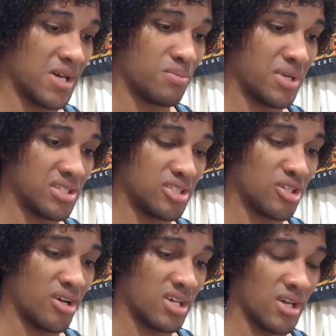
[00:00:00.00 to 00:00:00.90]
But
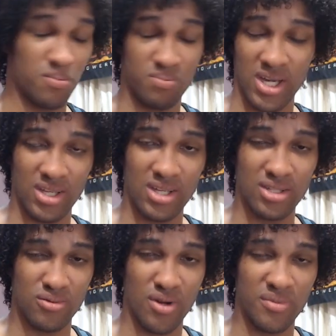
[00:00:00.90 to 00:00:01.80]
Johnny Impact
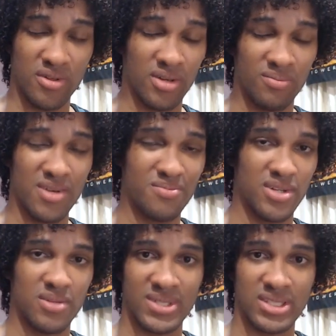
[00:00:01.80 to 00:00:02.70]
interrupted him and
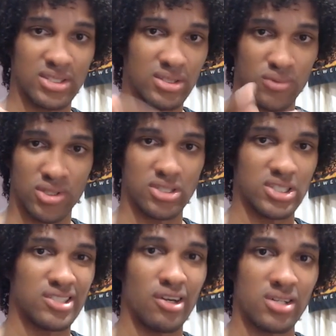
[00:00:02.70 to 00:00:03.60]
pretty much was
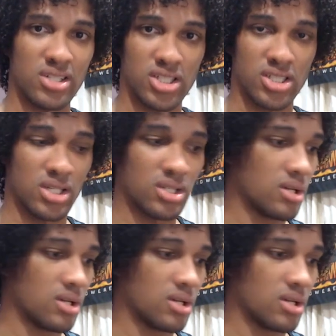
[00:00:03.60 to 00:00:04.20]
just talking shit.